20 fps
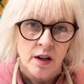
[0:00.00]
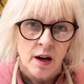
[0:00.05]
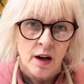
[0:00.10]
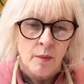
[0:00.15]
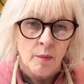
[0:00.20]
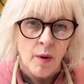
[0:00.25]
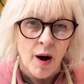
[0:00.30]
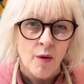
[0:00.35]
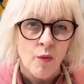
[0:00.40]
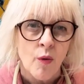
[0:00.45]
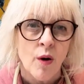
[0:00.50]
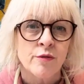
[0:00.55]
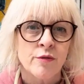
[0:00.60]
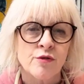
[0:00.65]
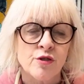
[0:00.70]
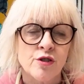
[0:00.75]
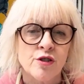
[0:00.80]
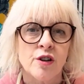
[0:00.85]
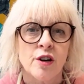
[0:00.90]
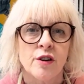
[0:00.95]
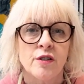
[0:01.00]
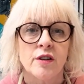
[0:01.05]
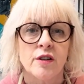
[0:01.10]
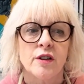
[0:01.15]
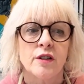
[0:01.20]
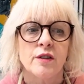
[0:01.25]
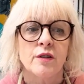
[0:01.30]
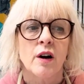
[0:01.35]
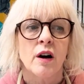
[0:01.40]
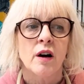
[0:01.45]
but I won't show
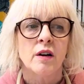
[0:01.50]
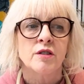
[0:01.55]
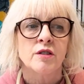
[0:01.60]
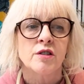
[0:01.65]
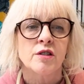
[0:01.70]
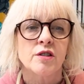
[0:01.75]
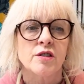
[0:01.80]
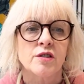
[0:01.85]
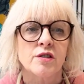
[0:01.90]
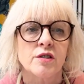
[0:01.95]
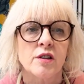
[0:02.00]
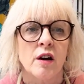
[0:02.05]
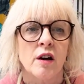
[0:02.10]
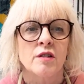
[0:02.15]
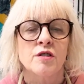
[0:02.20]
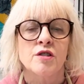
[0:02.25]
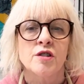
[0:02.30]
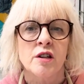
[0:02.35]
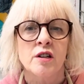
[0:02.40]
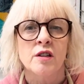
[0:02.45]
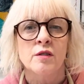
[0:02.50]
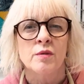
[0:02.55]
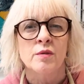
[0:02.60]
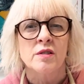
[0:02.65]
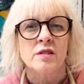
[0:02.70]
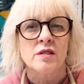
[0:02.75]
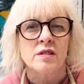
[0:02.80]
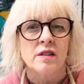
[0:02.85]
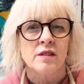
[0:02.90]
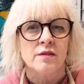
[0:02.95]
you. I'll show you
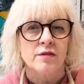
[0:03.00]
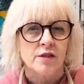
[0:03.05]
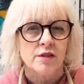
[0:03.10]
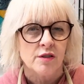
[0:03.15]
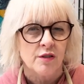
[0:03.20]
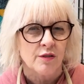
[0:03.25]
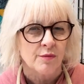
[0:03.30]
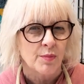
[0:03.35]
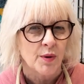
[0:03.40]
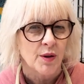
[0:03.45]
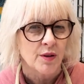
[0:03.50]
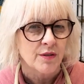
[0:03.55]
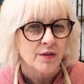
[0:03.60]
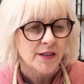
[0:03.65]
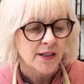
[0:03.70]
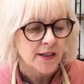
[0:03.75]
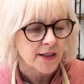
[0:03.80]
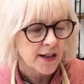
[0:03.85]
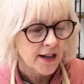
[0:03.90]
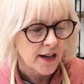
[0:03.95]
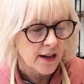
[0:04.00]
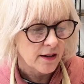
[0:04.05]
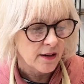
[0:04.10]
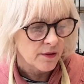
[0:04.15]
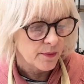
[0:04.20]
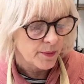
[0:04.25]
once I've sort of blocked it out,